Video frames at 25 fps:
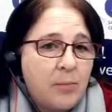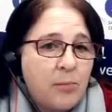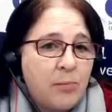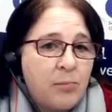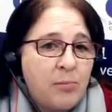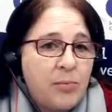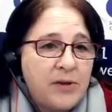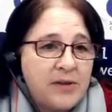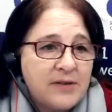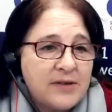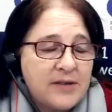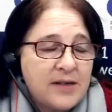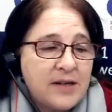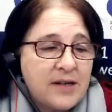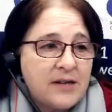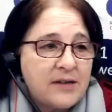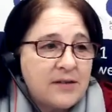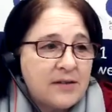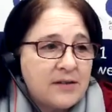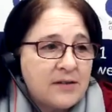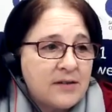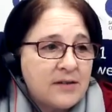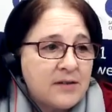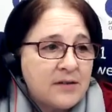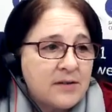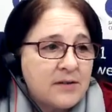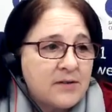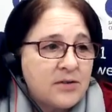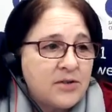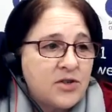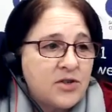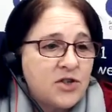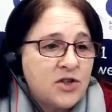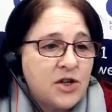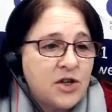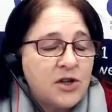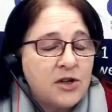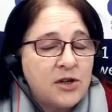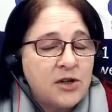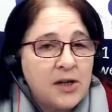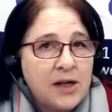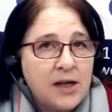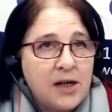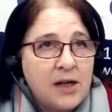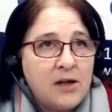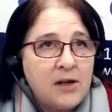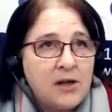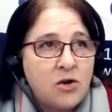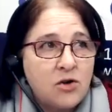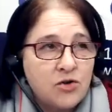business,
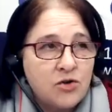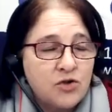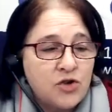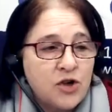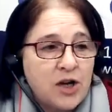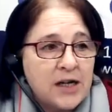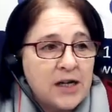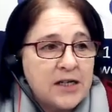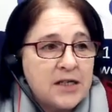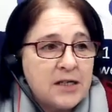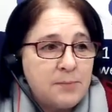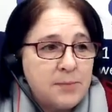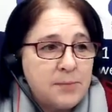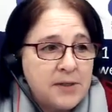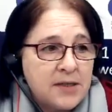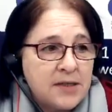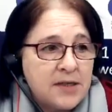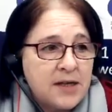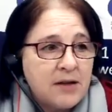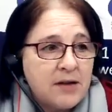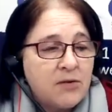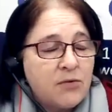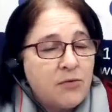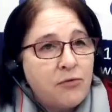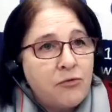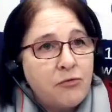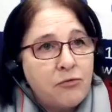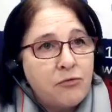certainly contractor business,